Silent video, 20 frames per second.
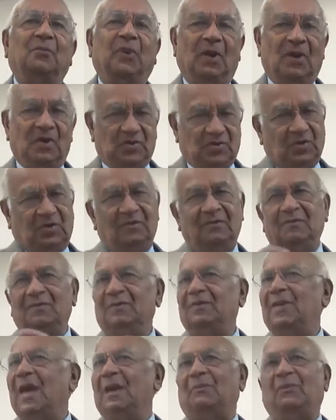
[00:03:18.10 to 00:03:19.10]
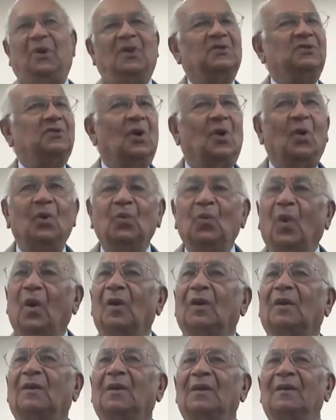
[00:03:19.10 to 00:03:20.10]
plunger. That plunger won't
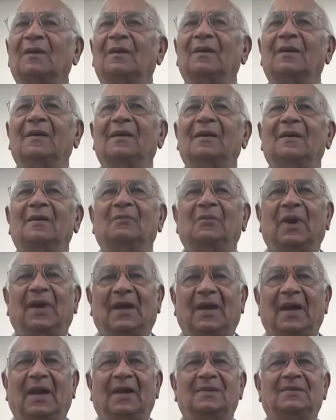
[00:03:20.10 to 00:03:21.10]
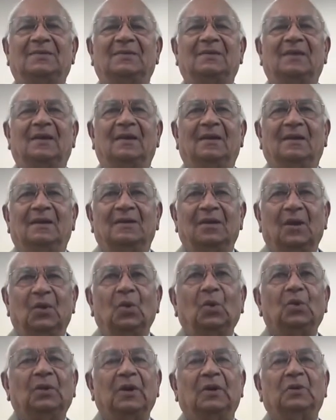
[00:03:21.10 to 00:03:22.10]
work because the
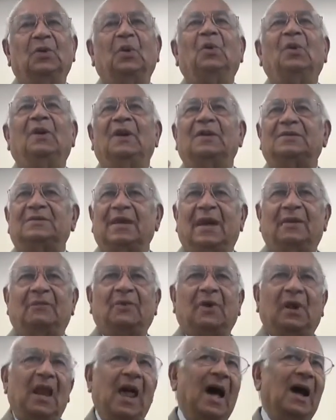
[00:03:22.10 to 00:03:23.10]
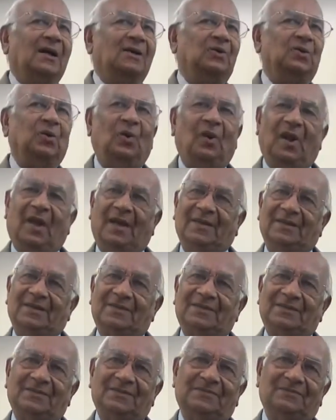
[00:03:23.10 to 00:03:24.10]
root and rootless have clogged your
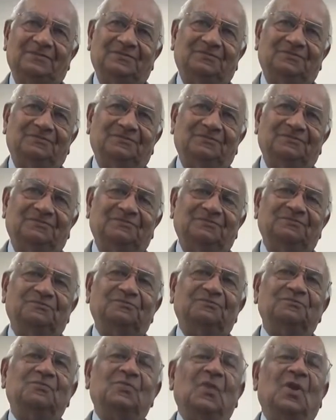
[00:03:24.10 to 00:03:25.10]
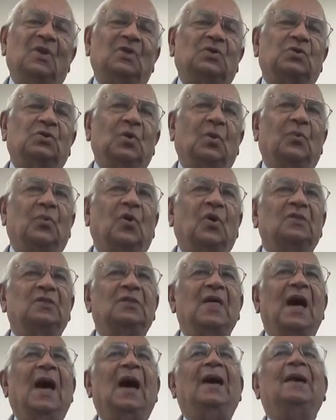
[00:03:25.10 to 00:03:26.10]
lines. So for
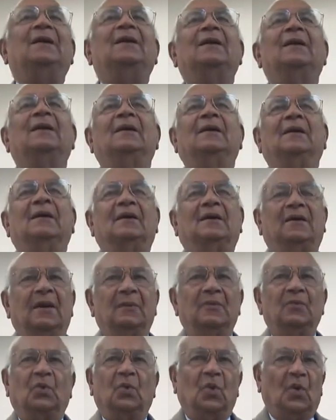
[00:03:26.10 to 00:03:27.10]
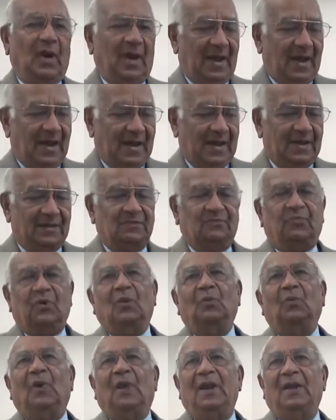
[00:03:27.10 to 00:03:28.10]
that, Chemco has
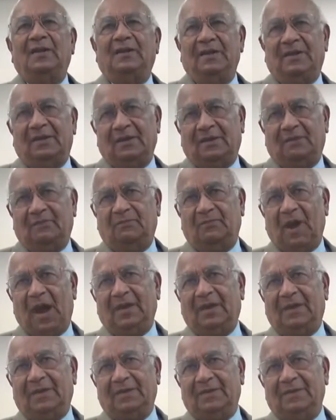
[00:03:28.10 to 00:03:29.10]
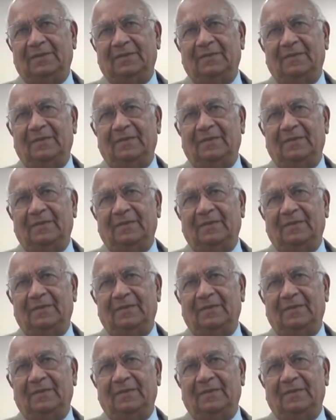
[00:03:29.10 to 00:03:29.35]
formulated a product,